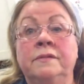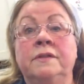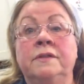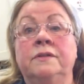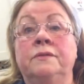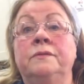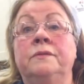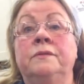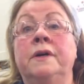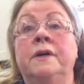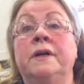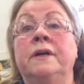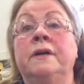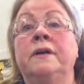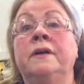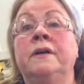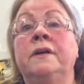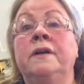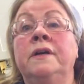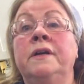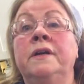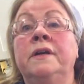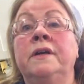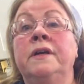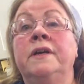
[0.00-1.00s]
to uh,
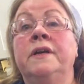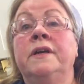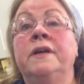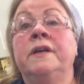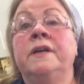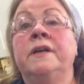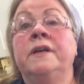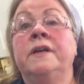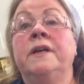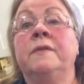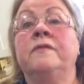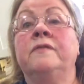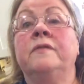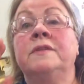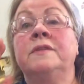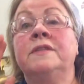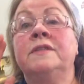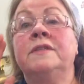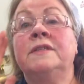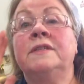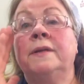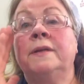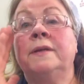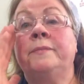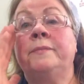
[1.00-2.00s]
keep them from
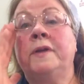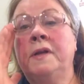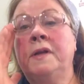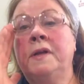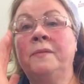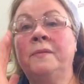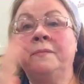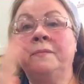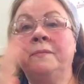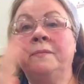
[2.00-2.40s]
slipping.